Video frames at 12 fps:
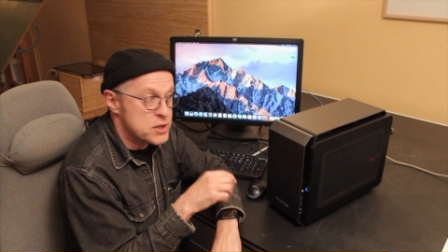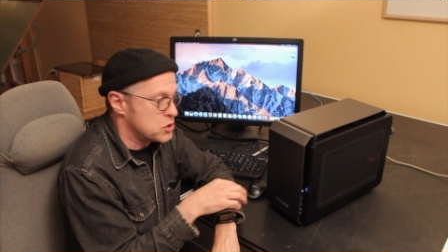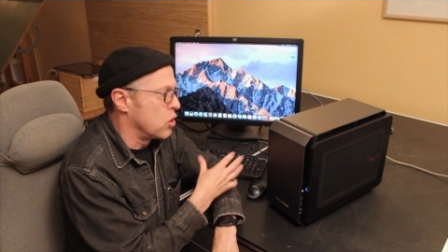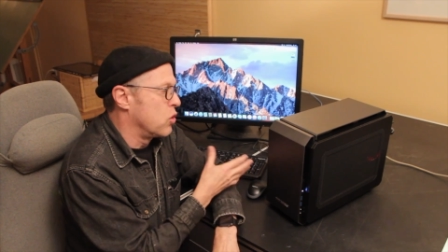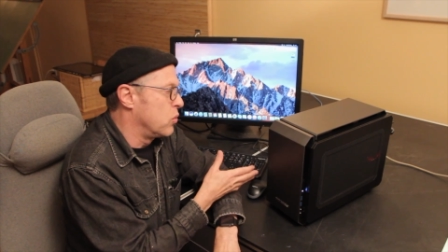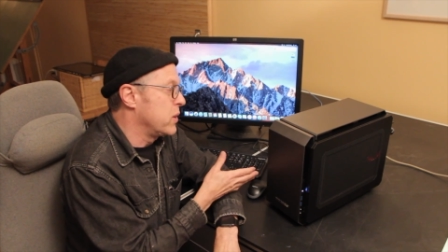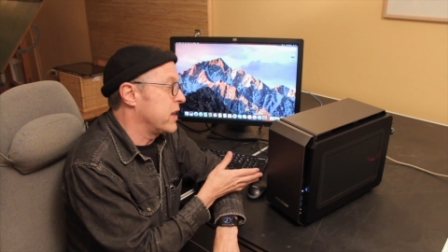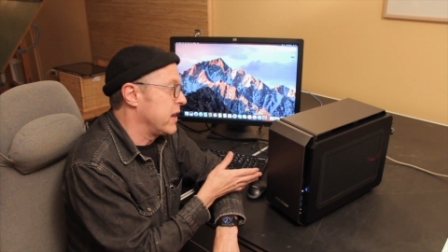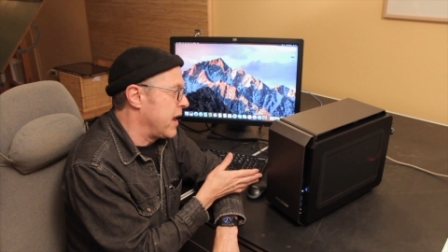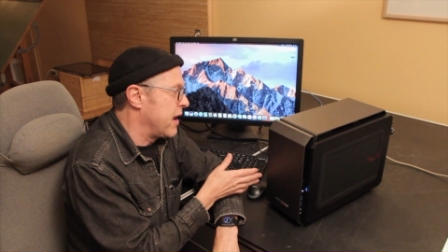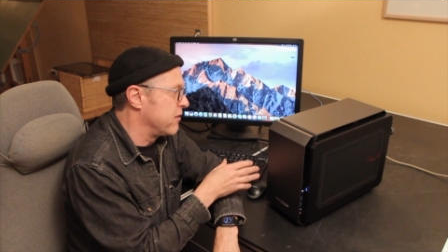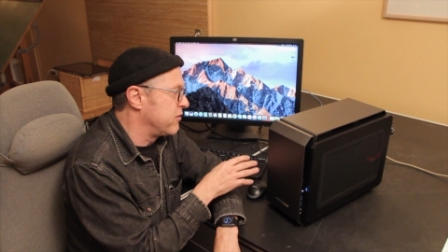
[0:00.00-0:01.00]
so we
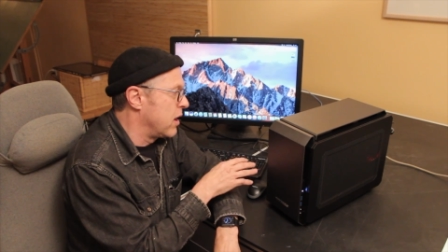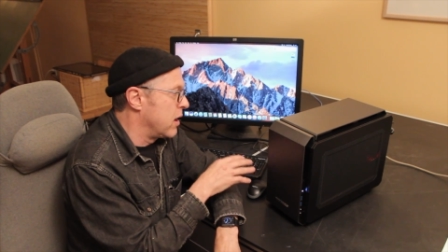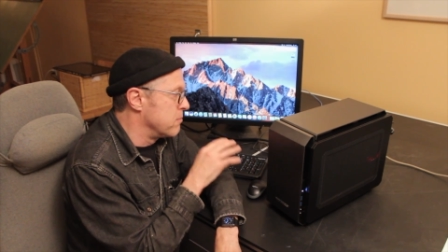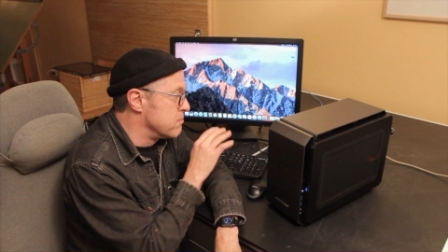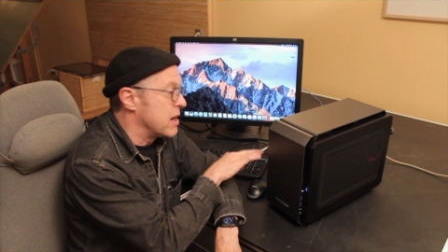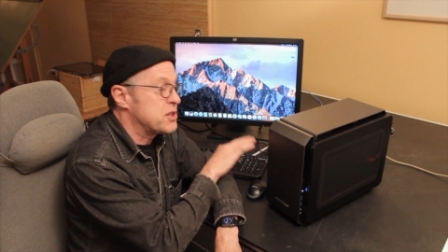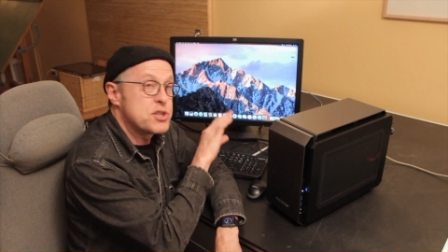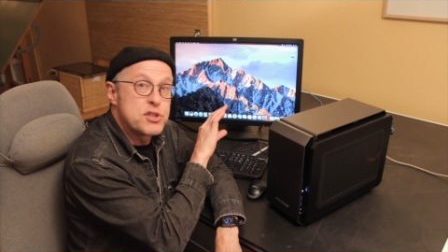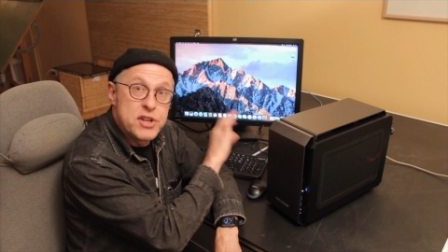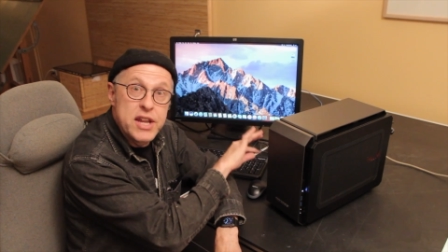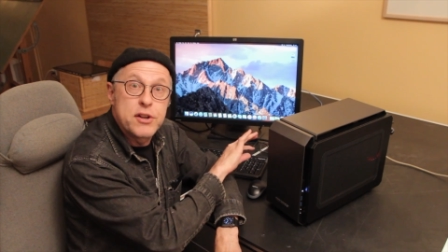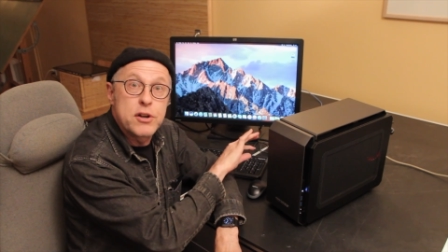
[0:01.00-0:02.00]
can have uh,
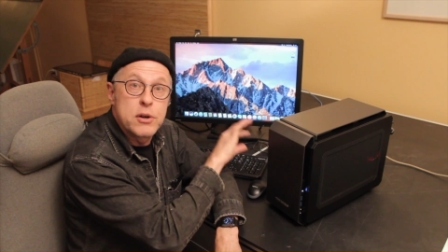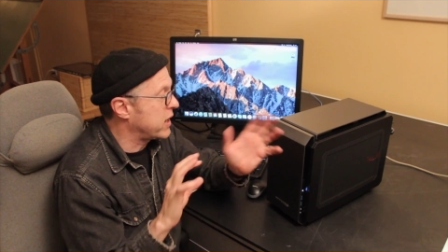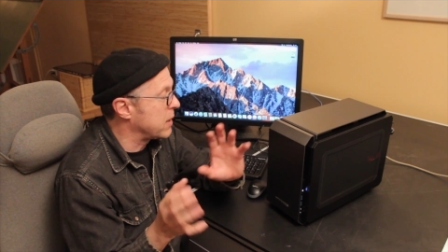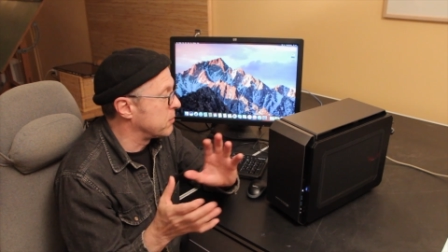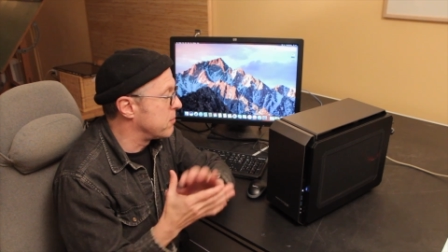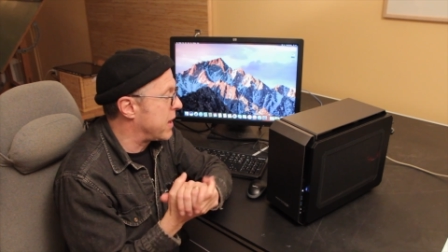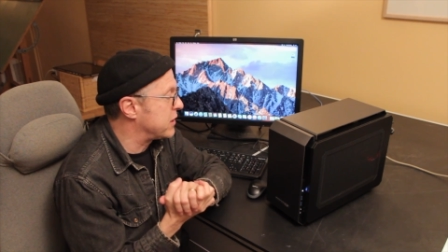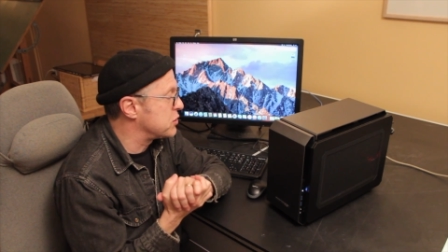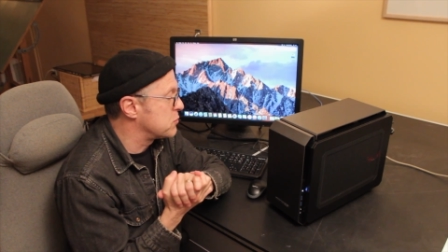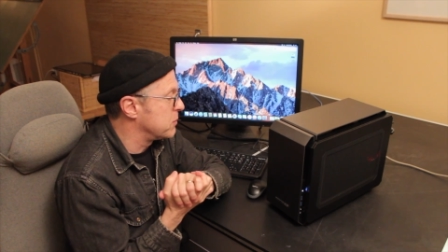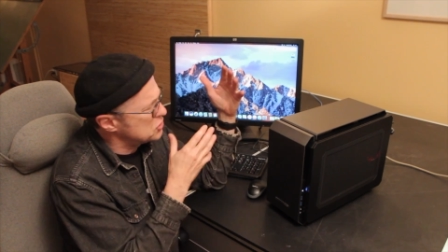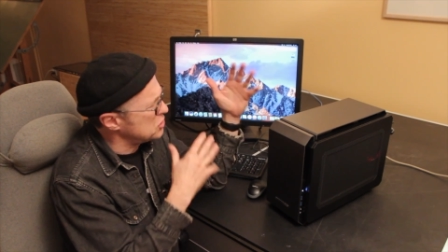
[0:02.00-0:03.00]
much neater cable
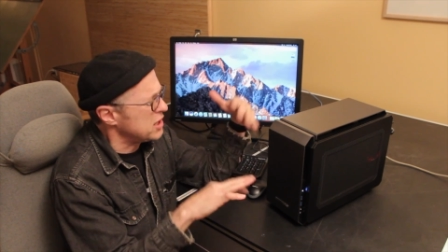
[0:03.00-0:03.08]
management.